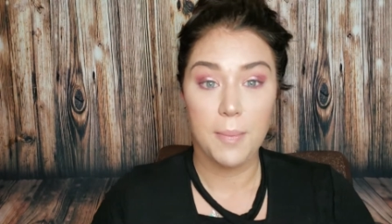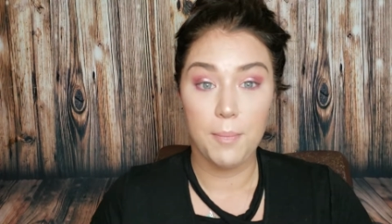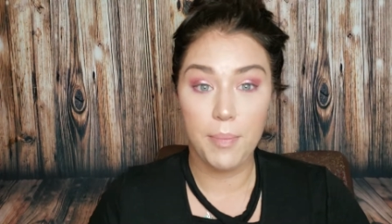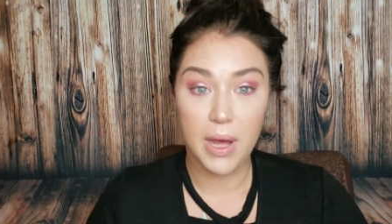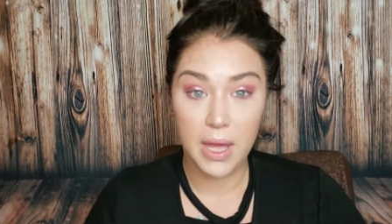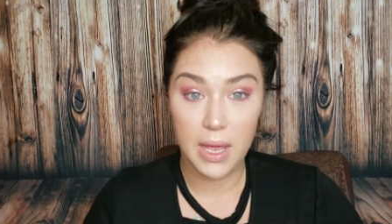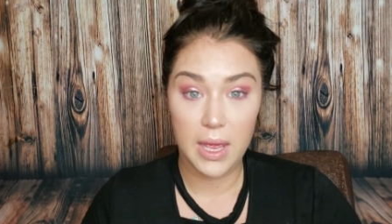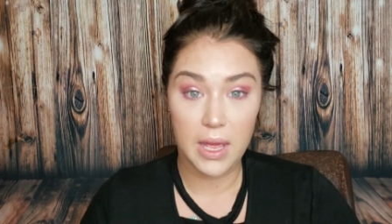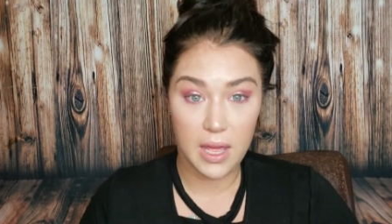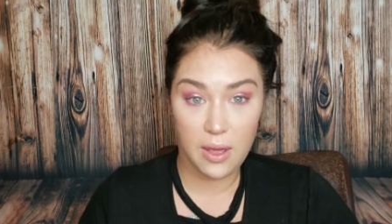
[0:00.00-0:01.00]
but
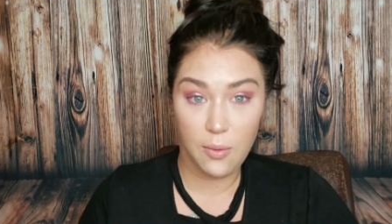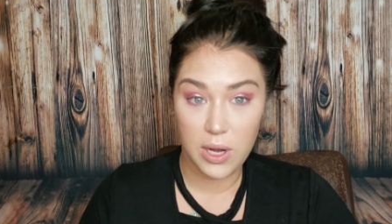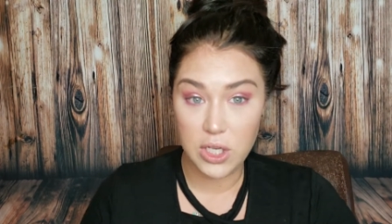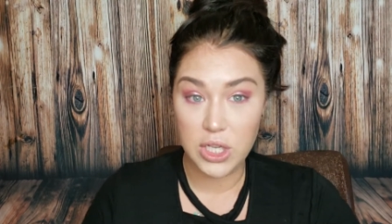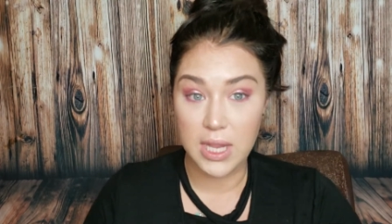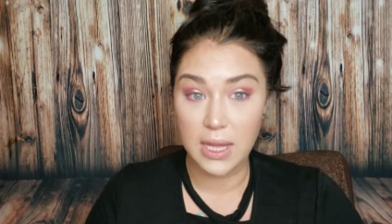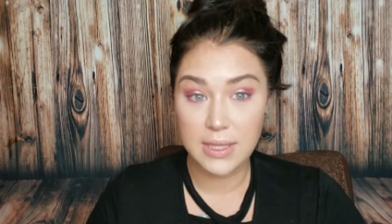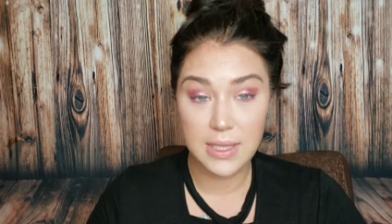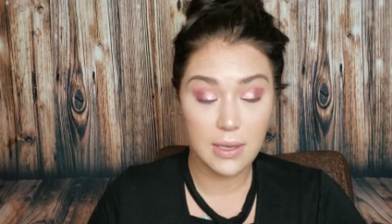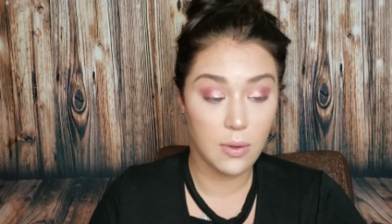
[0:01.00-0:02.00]
when she
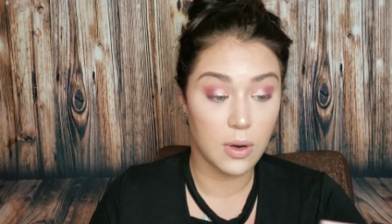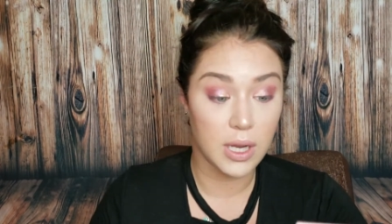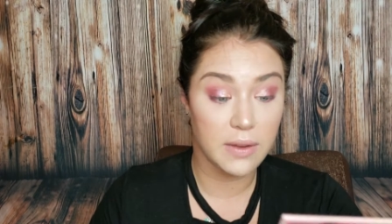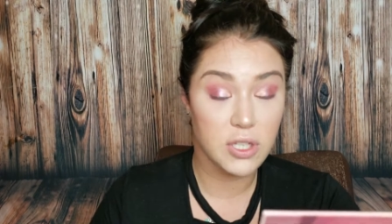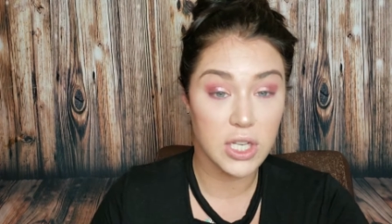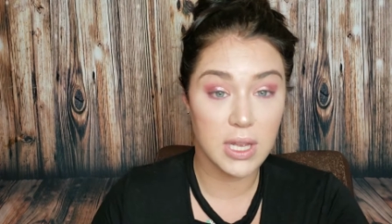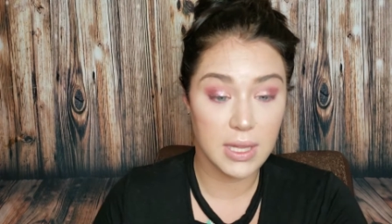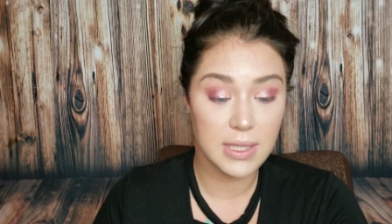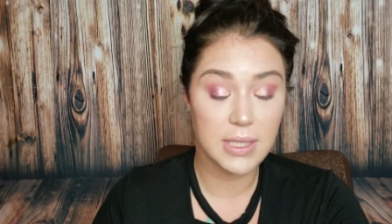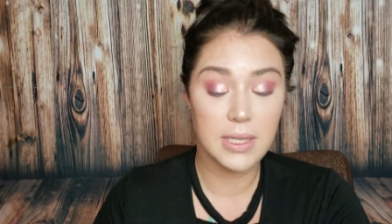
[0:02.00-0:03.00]
gets it, or if she
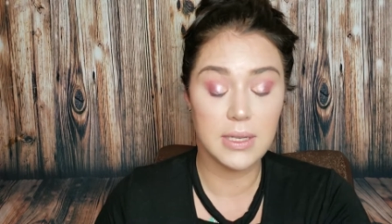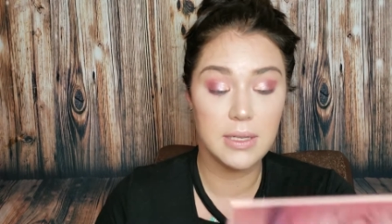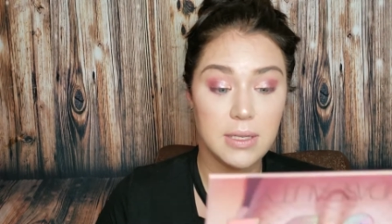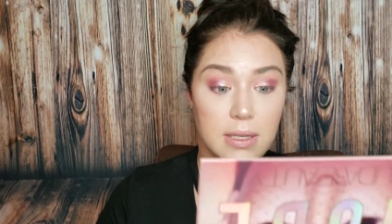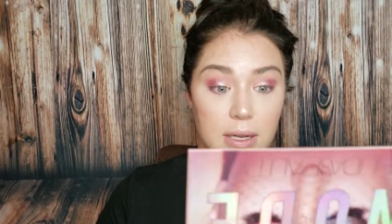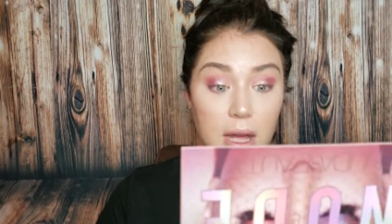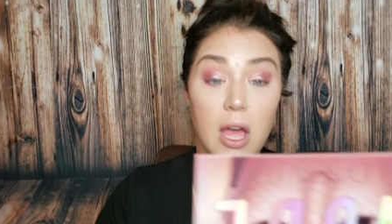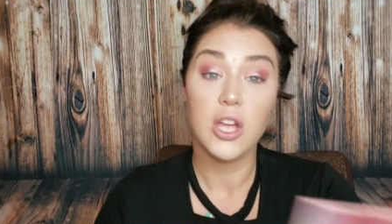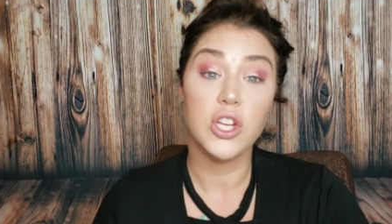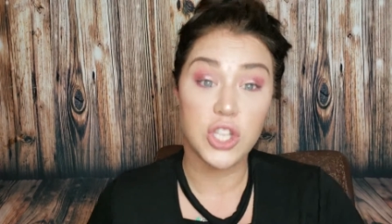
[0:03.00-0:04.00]
gets it,
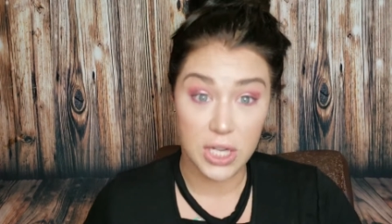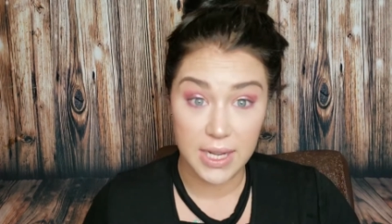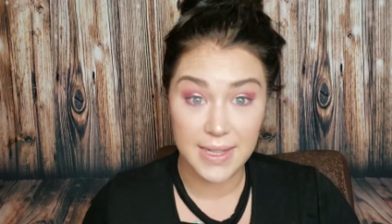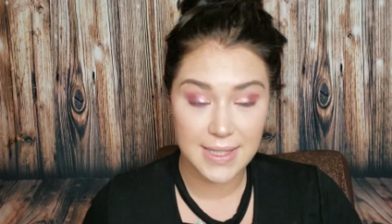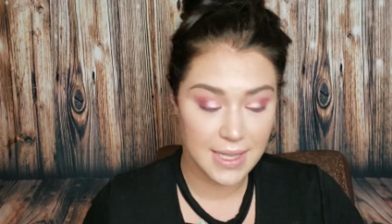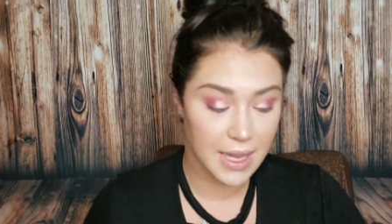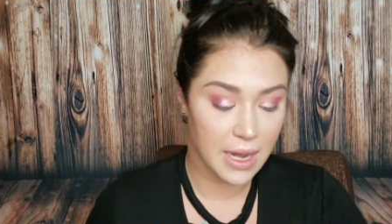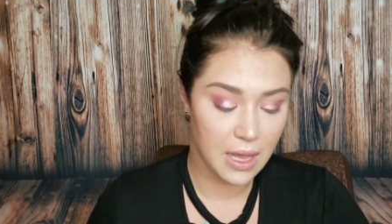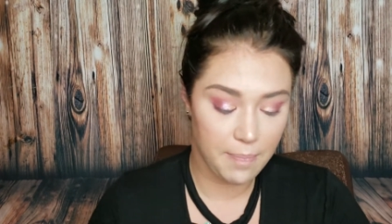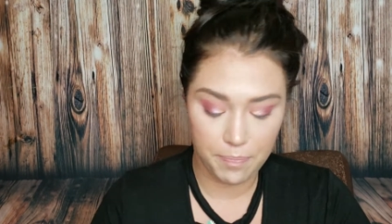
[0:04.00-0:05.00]
she needs to get
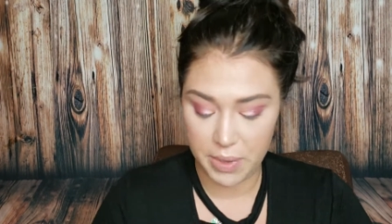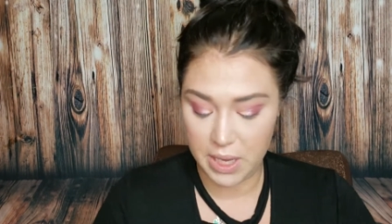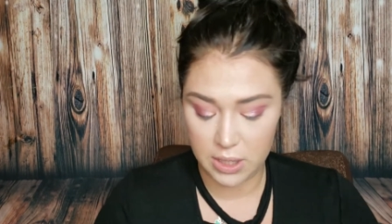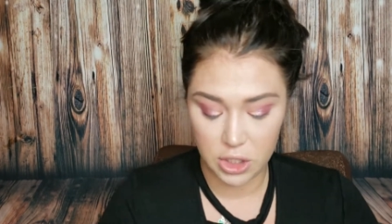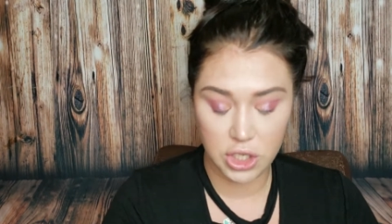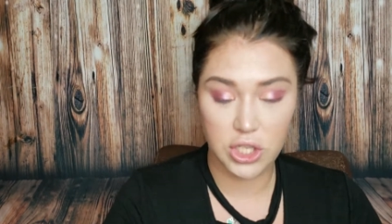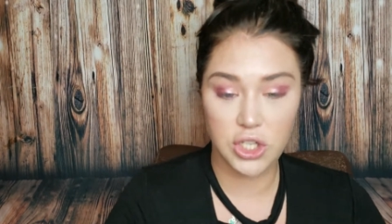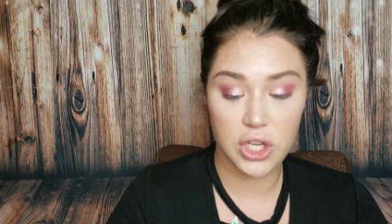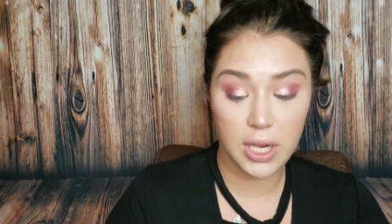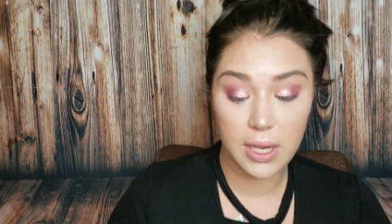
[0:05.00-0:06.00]
it because
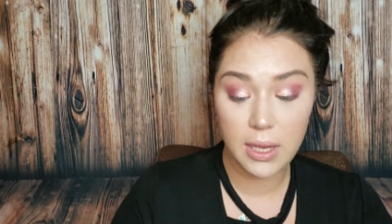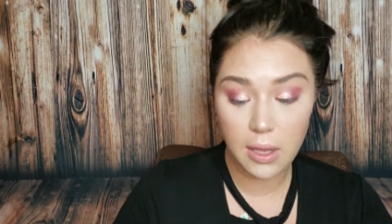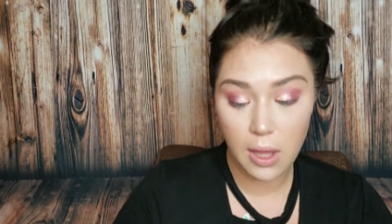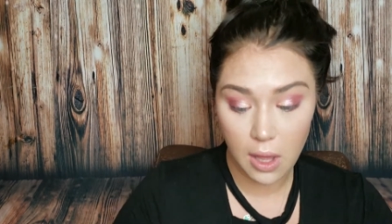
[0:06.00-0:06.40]
she